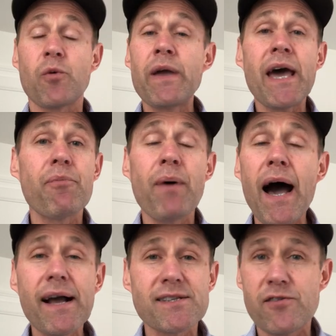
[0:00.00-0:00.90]
And we had
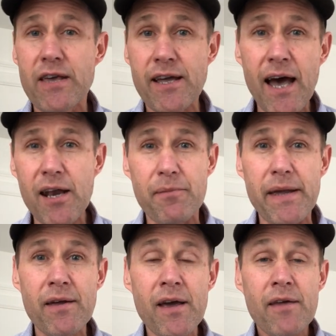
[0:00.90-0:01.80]
pockets of the
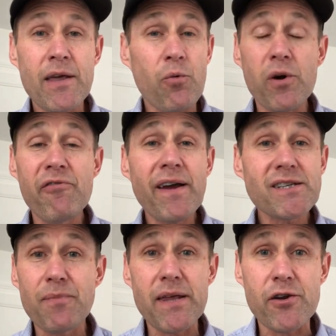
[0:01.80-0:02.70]
economy that weren't
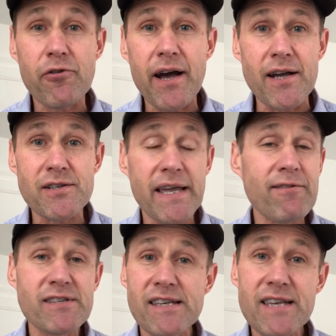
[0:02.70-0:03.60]
affected by the crash. I
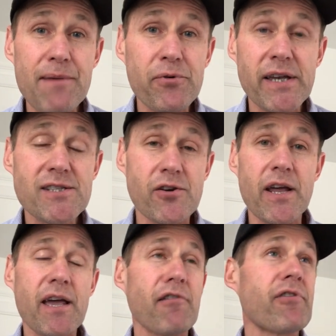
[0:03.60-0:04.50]
gave this example
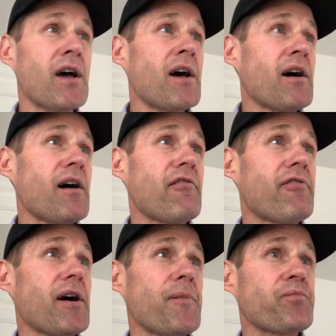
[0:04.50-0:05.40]
yesterday
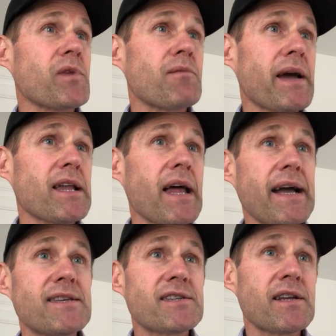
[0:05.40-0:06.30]
of my
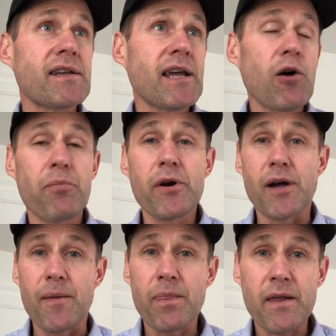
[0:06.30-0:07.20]
clients in
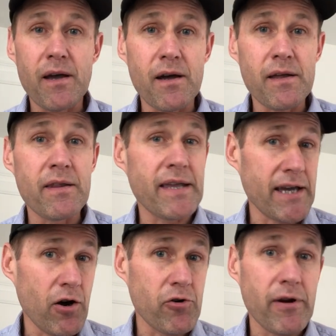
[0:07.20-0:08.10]
Alberta, in the
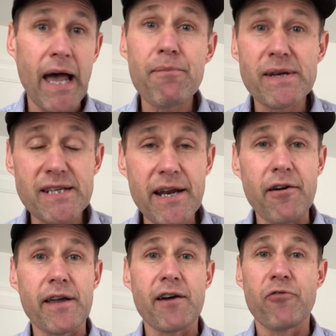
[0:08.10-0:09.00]
Calgary, Edmonton
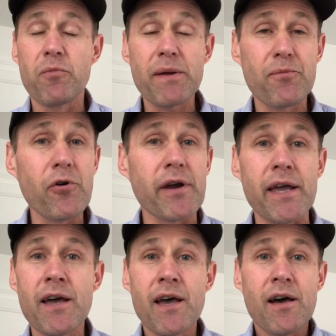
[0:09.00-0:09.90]
area, Fort McMurray.